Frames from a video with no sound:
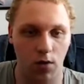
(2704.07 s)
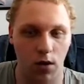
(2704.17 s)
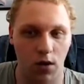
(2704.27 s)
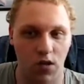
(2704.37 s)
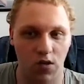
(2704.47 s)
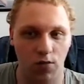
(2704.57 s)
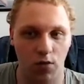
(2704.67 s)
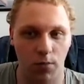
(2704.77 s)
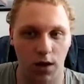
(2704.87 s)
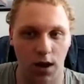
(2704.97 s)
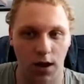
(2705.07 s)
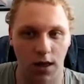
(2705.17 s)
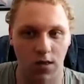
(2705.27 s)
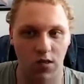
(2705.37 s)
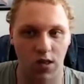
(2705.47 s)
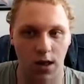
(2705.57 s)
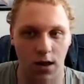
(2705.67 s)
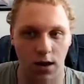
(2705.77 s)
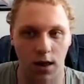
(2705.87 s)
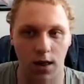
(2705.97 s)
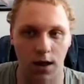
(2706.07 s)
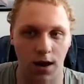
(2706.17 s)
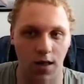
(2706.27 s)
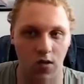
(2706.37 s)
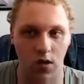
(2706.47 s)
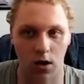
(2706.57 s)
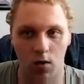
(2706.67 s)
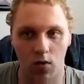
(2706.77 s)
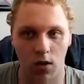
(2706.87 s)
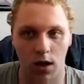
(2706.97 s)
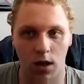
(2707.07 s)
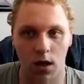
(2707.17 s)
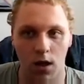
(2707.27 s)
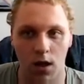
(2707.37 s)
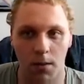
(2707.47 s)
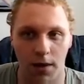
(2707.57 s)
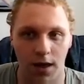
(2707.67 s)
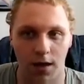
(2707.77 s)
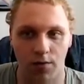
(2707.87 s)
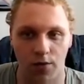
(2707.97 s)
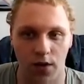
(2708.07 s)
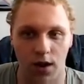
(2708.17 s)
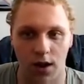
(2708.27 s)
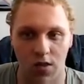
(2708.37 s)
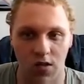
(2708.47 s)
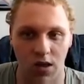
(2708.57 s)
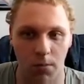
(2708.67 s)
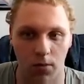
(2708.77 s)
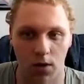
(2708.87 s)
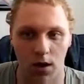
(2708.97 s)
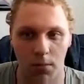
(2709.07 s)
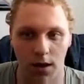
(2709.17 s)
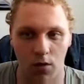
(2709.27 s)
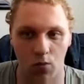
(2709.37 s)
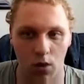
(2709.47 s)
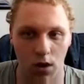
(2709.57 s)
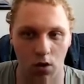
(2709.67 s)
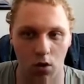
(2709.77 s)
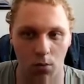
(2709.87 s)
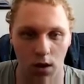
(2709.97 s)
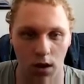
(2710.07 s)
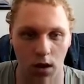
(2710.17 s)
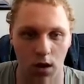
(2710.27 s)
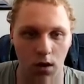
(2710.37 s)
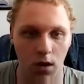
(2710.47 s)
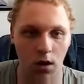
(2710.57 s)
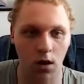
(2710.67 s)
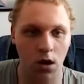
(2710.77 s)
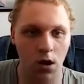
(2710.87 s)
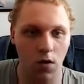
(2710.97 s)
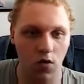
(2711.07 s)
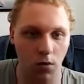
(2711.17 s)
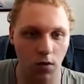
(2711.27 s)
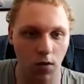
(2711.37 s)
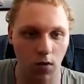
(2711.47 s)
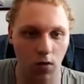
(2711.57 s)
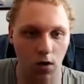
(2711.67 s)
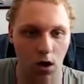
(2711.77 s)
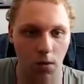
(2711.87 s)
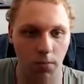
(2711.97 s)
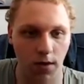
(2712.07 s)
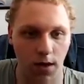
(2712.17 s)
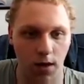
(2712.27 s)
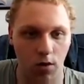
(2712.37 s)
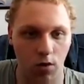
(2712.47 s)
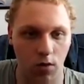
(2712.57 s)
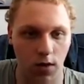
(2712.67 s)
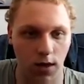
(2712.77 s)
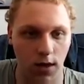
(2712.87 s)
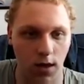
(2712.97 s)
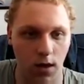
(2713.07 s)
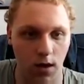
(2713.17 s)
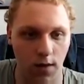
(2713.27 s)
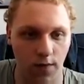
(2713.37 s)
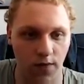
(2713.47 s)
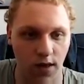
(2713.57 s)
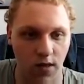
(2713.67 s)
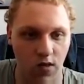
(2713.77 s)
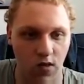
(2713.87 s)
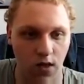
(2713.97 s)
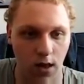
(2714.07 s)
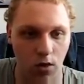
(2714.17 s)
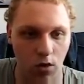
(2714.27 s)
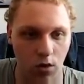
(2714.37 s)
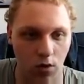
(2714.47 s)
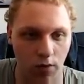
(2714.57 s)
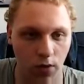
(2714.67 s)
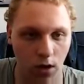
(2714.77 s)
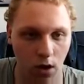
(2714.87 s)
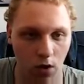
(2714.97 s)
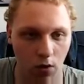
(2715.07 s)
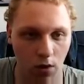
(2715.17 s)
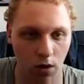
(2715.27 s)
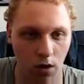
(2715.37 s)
a little because it will be like a second like class, you know, to like make everything like simple and make it work normally. So I'm going to copy actually this section of code